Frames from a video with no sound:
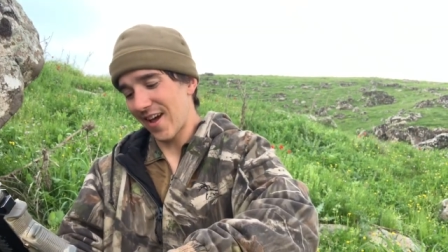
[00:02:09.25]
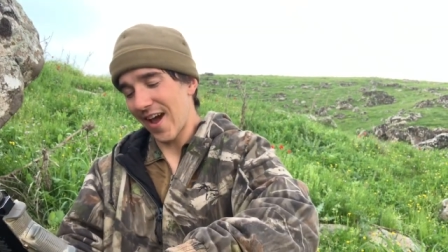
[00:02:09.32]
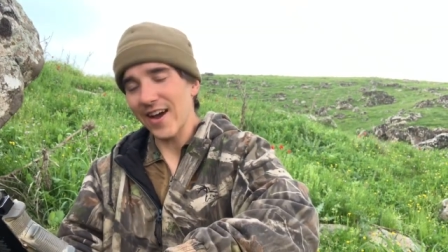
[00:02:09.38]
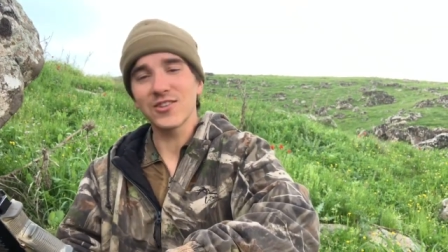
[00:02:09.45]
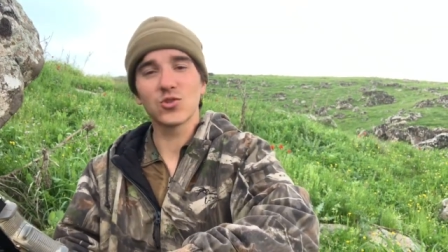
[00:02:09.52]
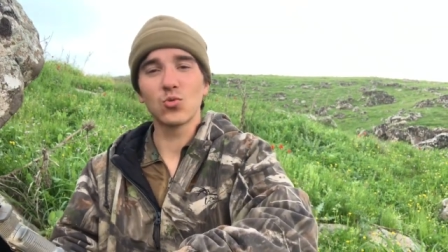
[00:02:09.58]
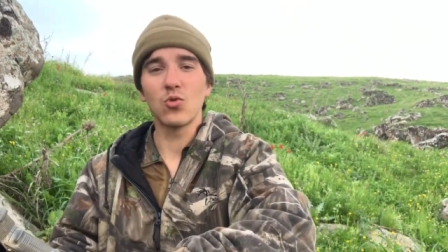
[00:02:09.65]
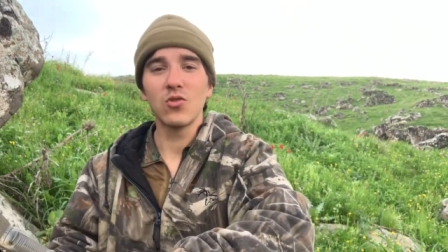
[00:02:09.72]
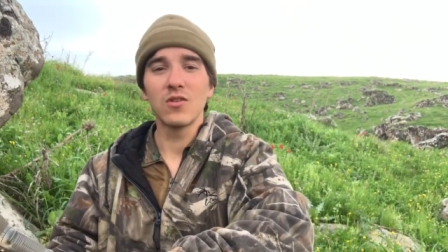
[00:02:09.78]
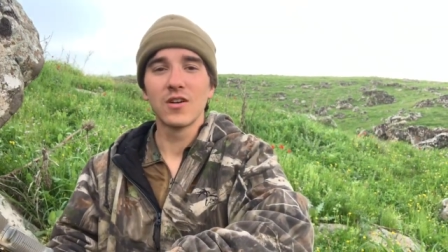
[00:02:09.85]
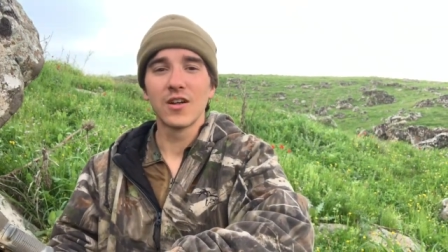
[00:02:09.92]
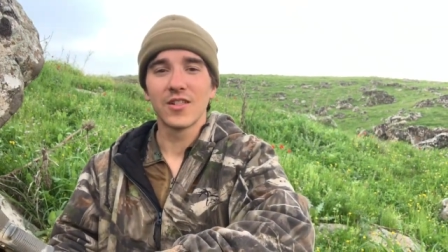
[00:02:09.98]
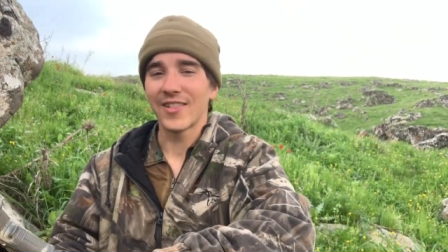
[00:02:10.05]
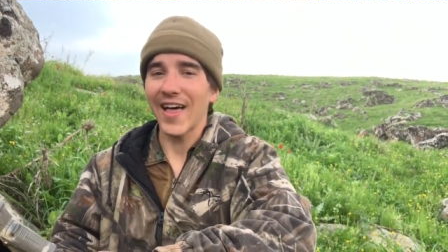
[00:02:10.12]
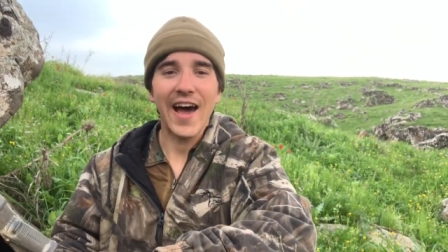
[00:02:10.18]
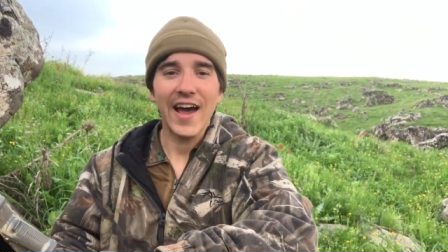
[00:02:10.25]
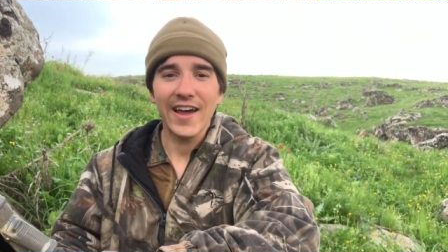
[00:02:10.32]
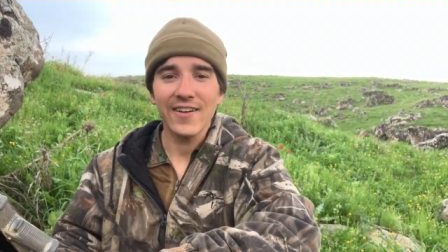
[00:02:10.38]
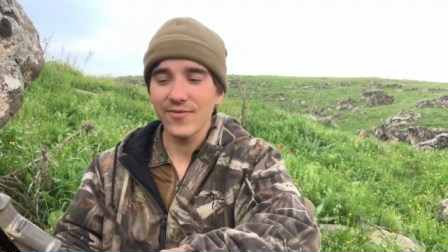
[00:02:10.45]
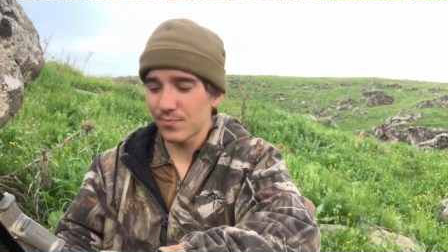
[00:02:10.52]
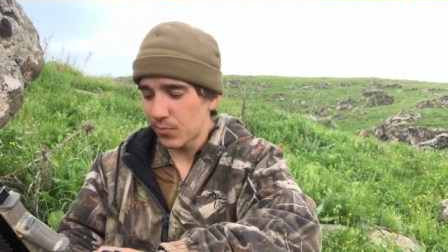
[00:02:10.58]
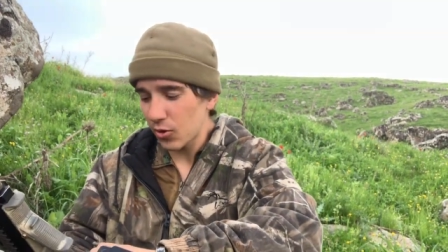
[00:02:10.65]
actual
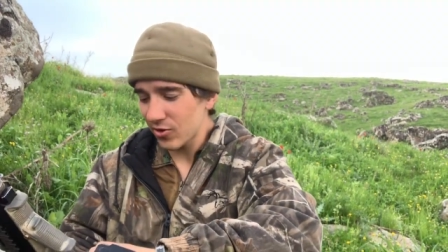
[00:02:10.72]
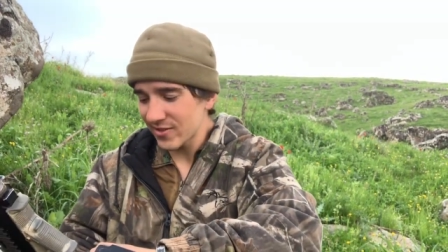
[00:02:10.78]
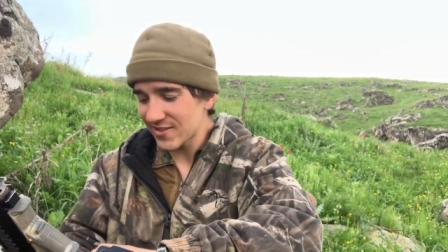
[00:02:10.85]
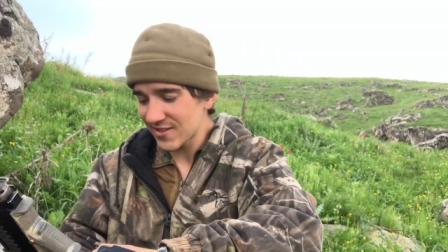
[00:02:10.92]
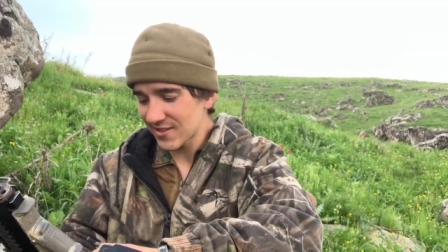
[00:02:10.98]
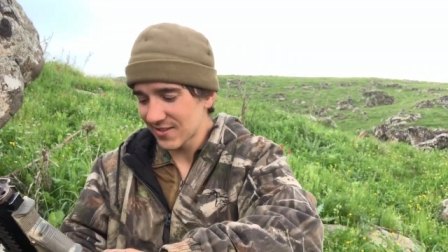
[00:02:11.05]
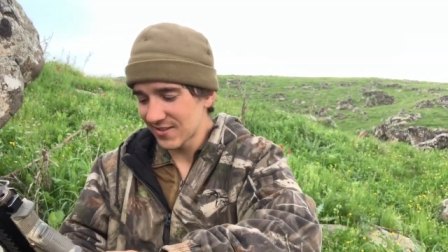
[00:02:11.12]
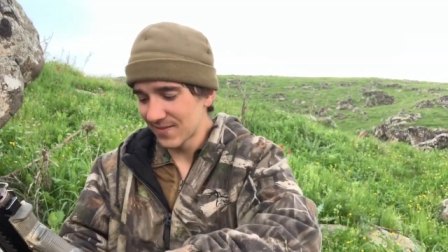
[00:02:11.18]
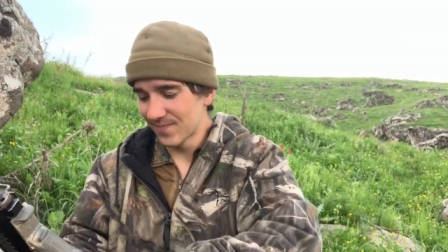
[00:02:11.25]
live bullets.